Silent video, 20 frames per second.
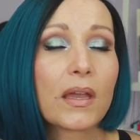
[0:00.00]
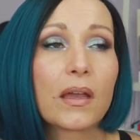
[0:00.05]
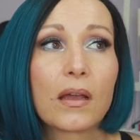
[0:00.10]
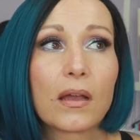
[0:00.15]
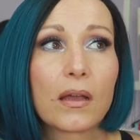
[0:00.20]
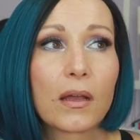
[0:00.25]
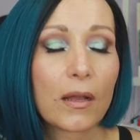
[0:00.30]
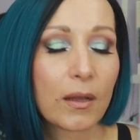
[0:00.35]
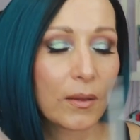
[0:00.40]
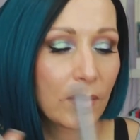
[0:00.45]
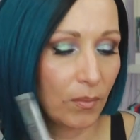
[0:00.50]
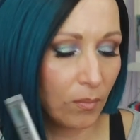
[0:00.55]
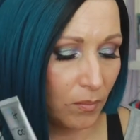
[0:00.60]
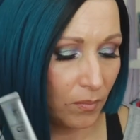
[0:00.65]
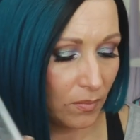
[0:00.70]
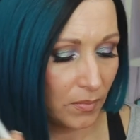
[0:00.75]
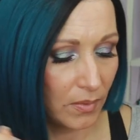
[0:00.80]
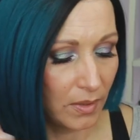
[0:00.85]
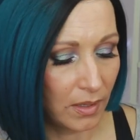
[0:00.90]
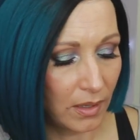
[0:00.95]

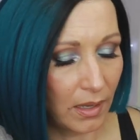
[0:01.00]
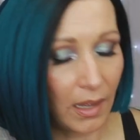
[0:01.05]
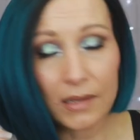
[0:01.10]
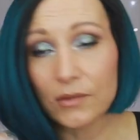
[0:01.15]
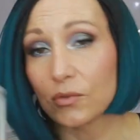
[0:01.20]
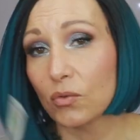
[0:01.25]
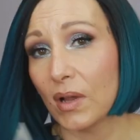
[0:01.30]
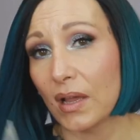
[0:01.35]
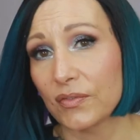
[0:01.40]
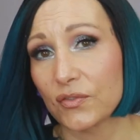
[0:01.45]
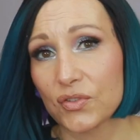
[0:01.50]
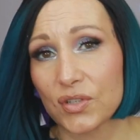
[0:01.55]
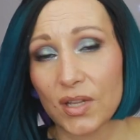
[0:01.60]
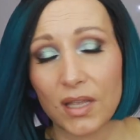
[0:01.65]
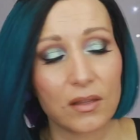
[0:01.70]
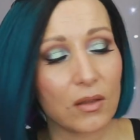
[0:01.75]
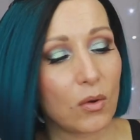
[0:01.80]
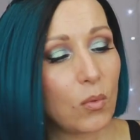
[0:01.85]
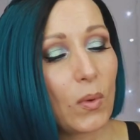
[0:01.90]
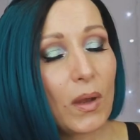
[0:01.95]
Um, I do have to
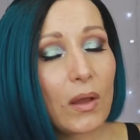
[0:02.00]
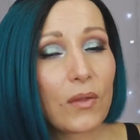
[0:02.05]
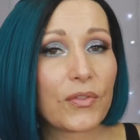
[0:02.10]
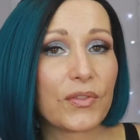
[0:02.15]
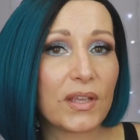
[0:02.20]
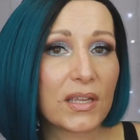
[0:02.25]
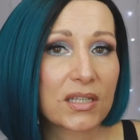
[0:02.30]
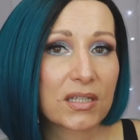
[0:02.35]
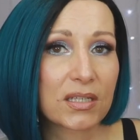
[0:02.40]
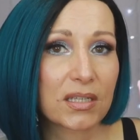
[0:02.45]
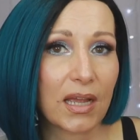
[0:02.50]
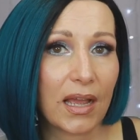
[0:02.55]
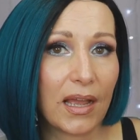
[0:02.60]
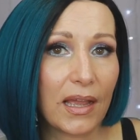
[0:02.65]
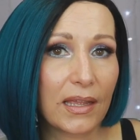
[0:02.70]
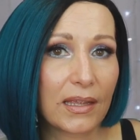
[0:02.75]
say though, while this